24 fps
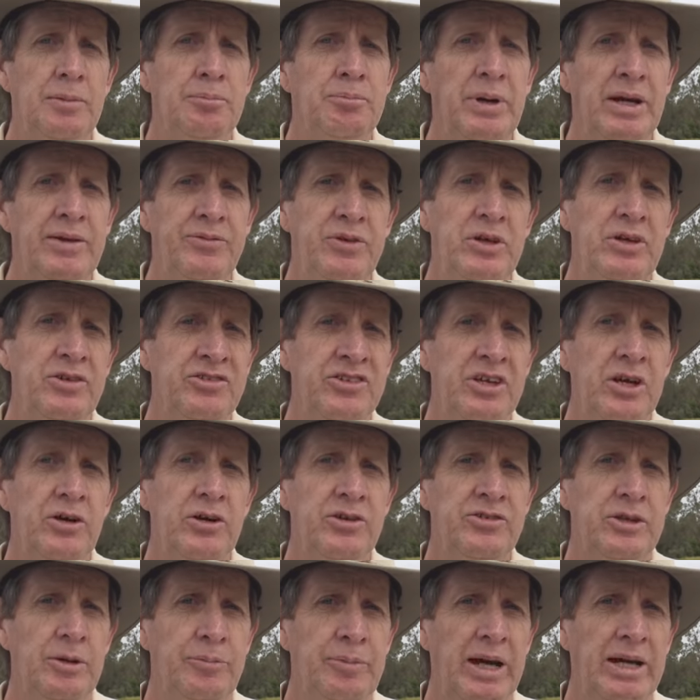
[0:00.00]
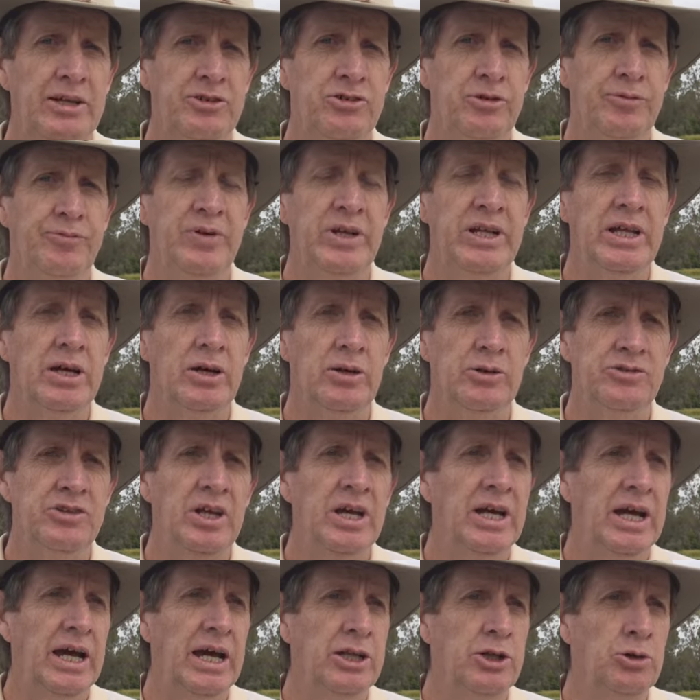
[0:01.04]
But if you're serious about your videos
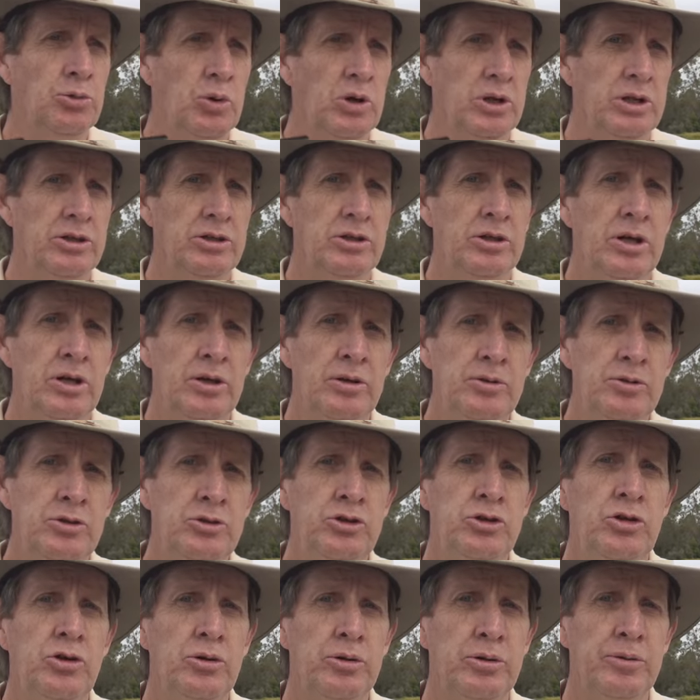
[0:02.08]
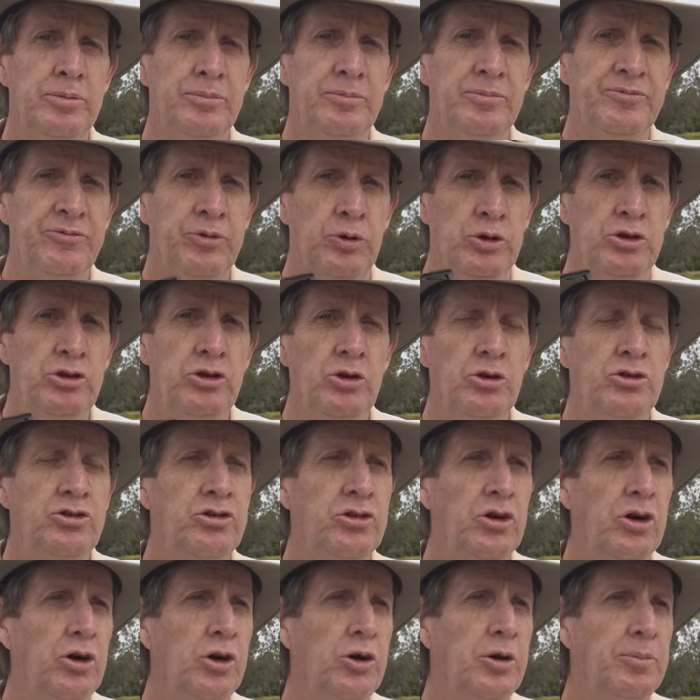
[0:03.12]
and you want to do them for
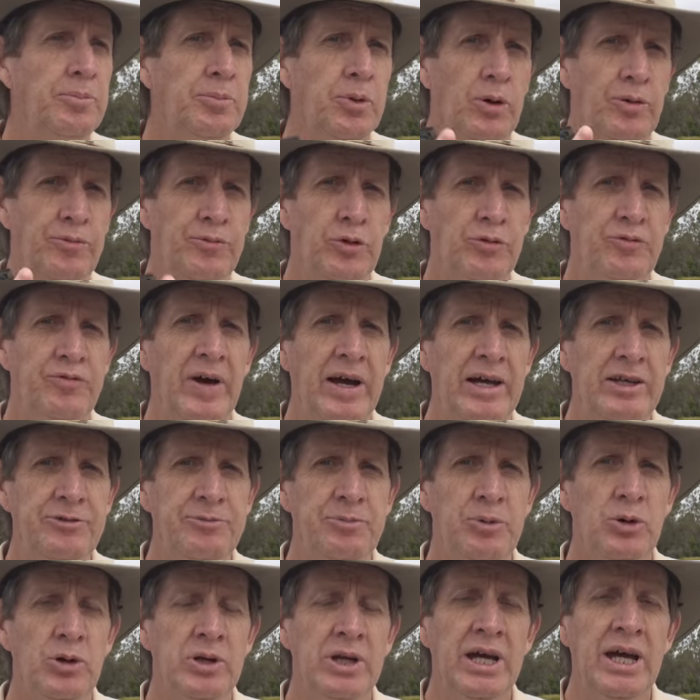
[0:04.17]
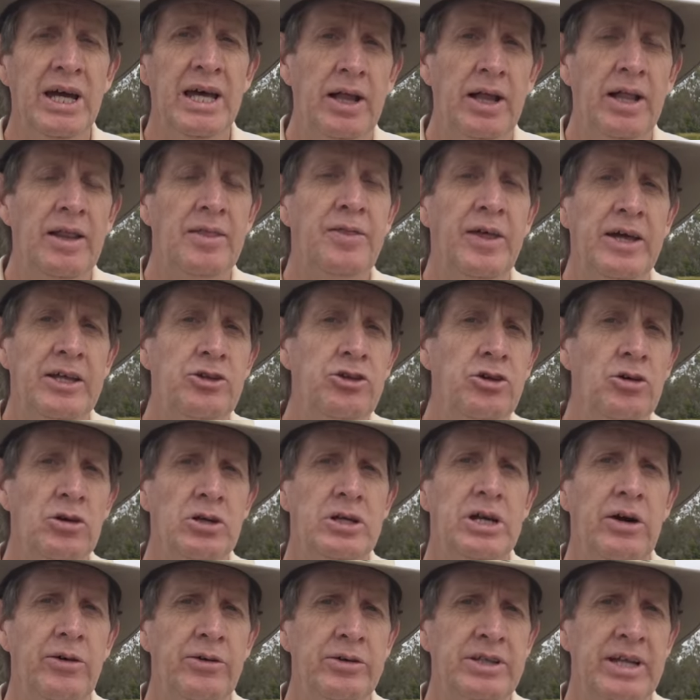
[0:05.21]
YouTube or for Facebook, then you're
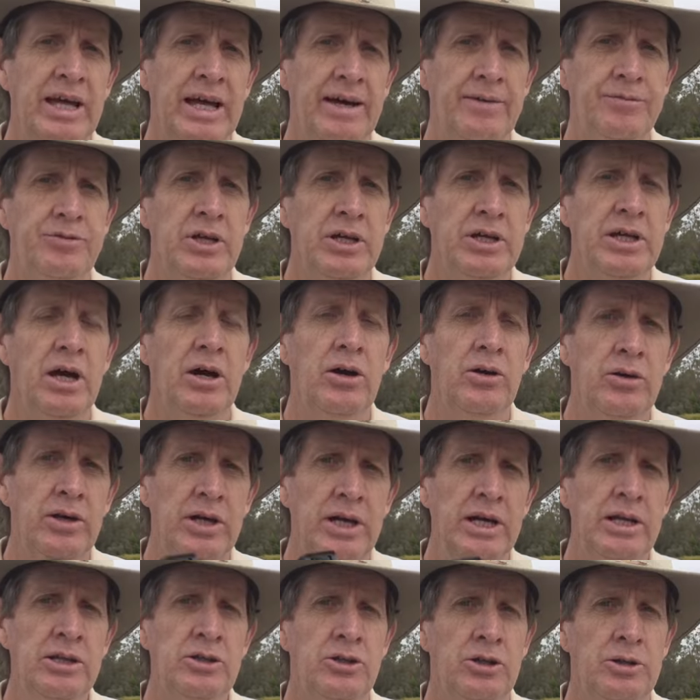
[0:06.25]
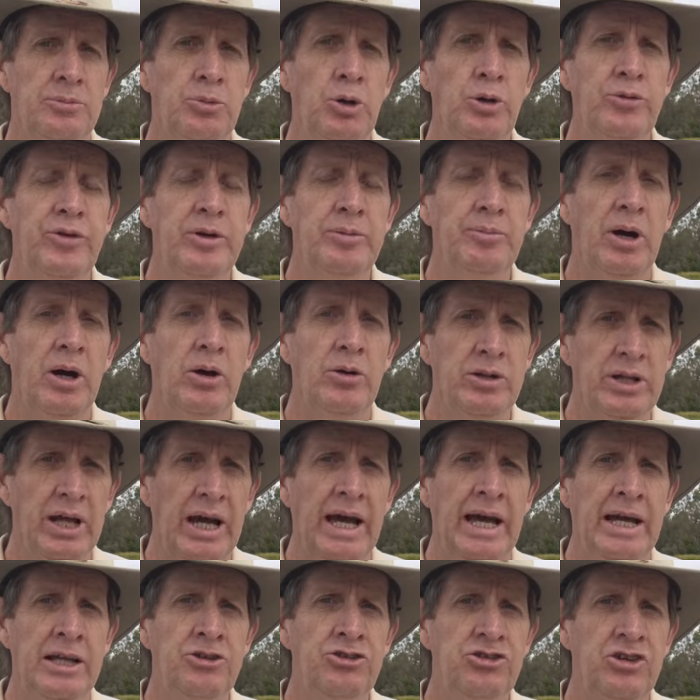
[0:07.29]
going to have to go into the movie mode
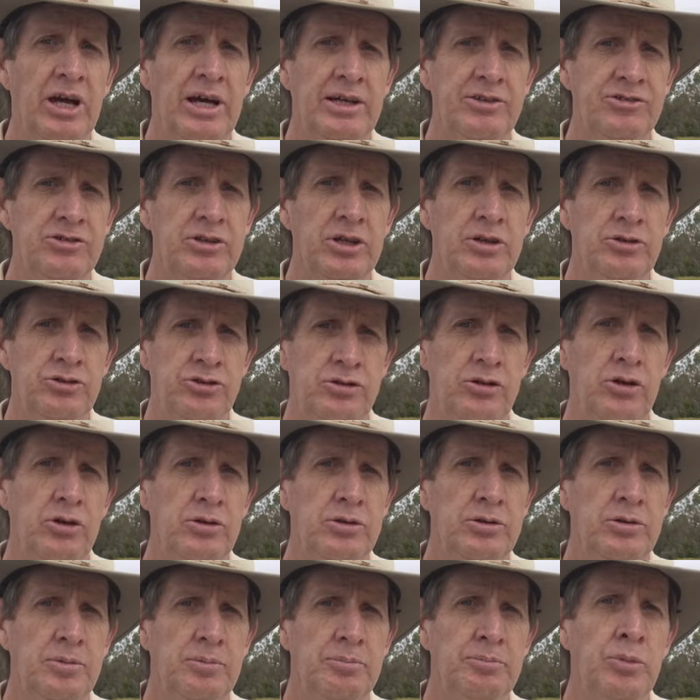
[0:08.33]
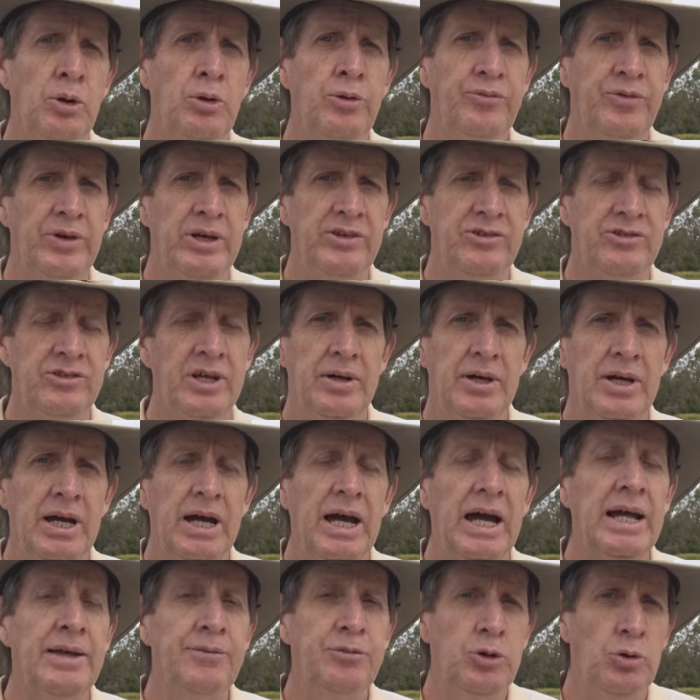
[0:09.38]
and just shoot movies.
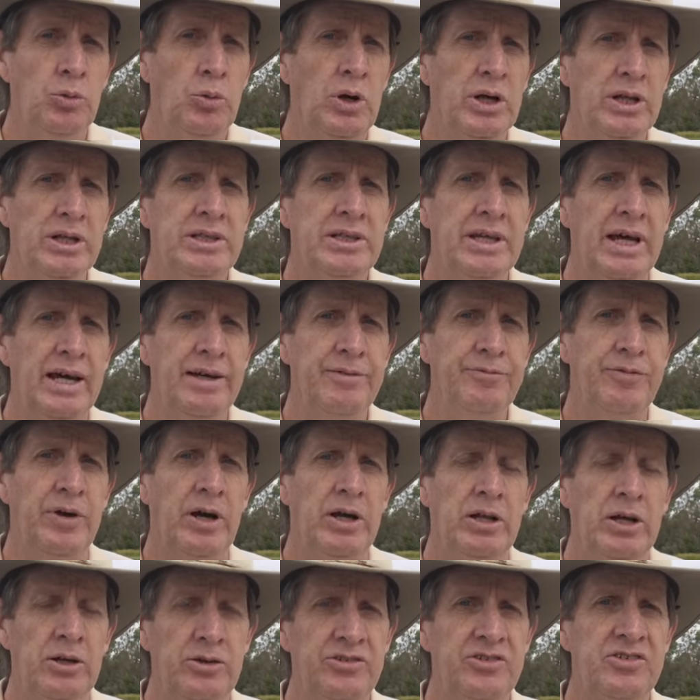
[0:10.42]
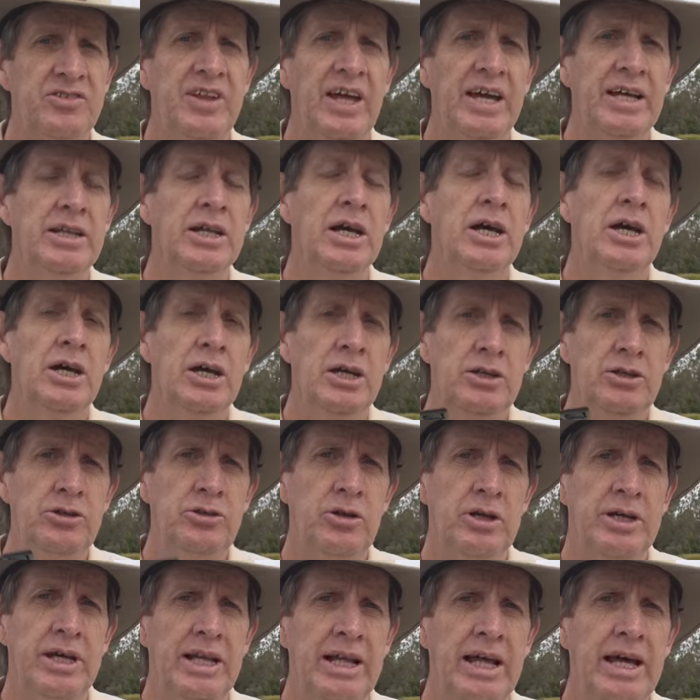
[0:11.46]
And if you want to take photos, then
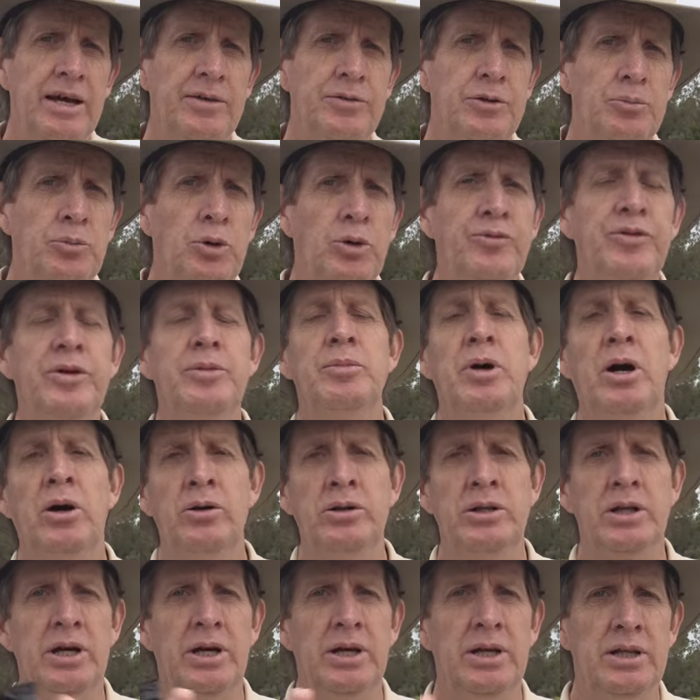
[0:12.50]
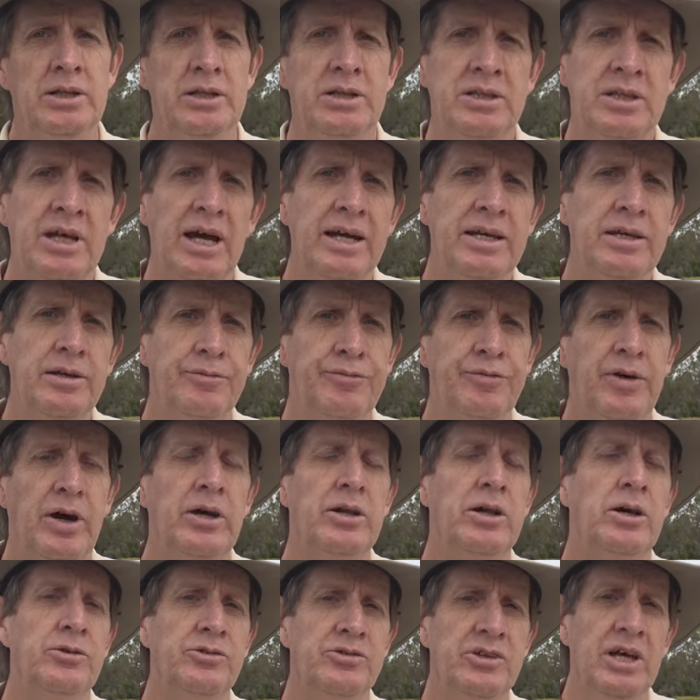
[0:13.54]
you get out of the movie mode, take your
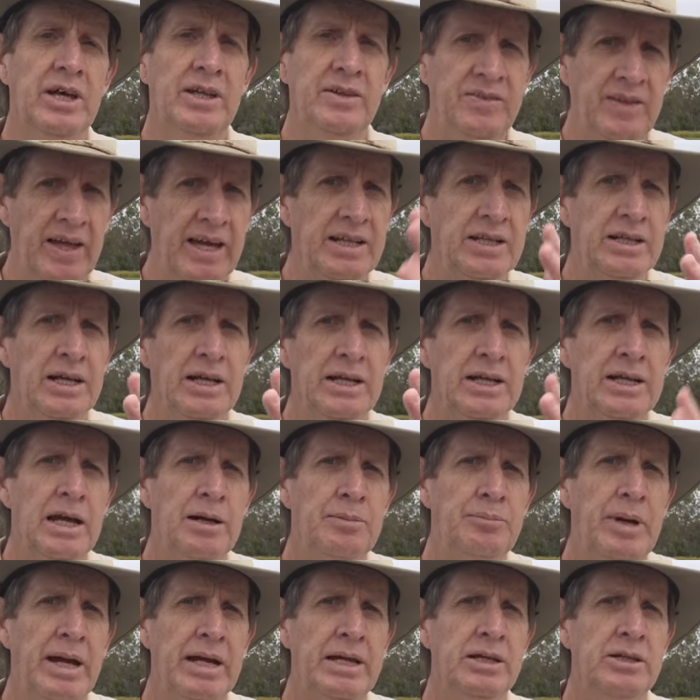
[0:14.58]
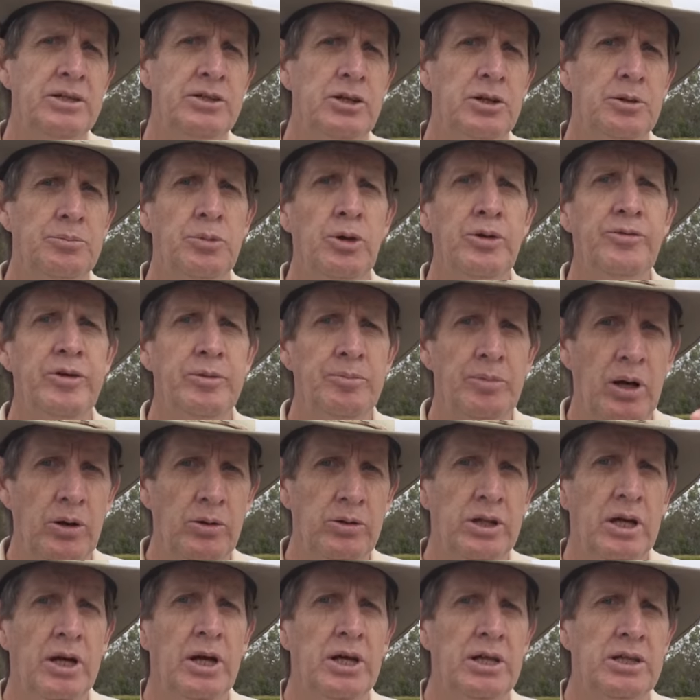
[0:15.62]
photos, then come back into the movie mode
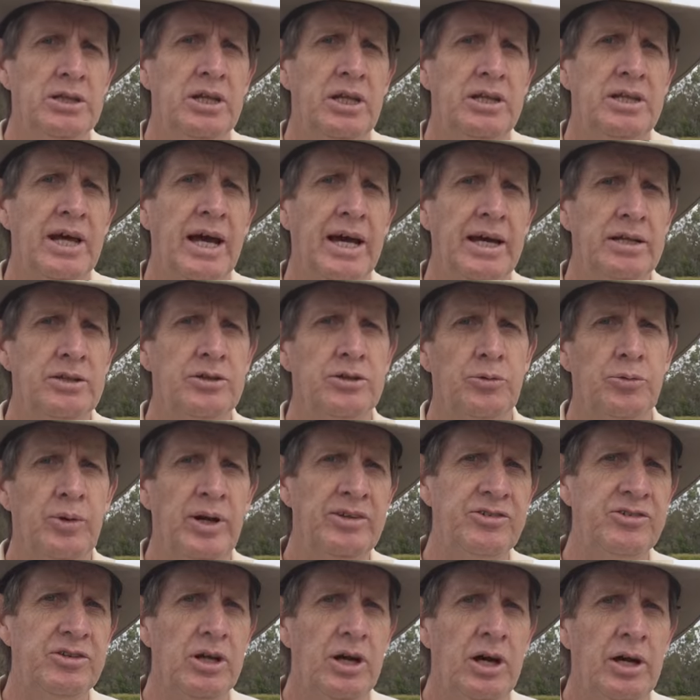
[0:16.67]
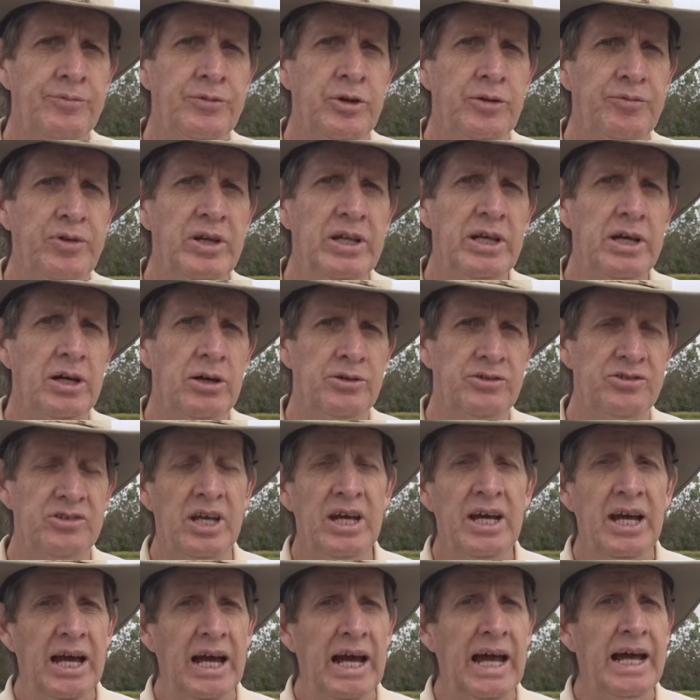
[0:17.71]
to take the rest of your videos.
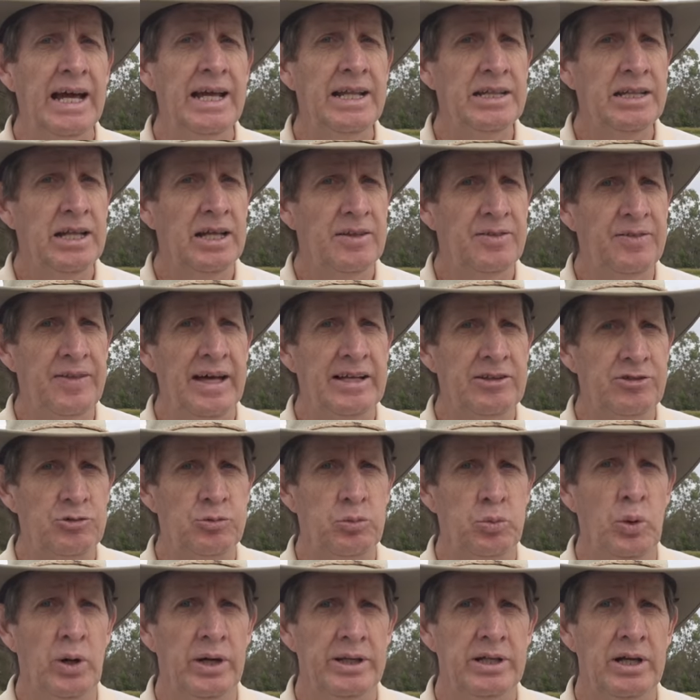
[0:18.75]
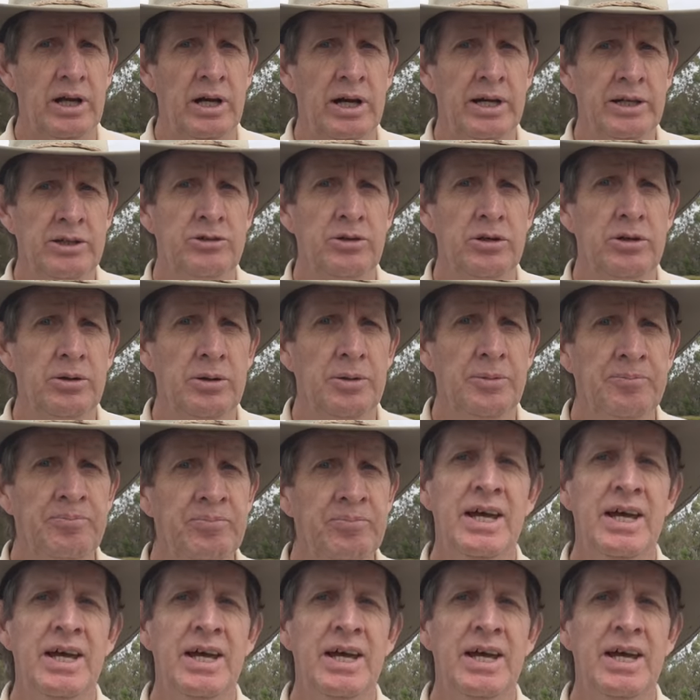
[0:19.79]
And that's what I do.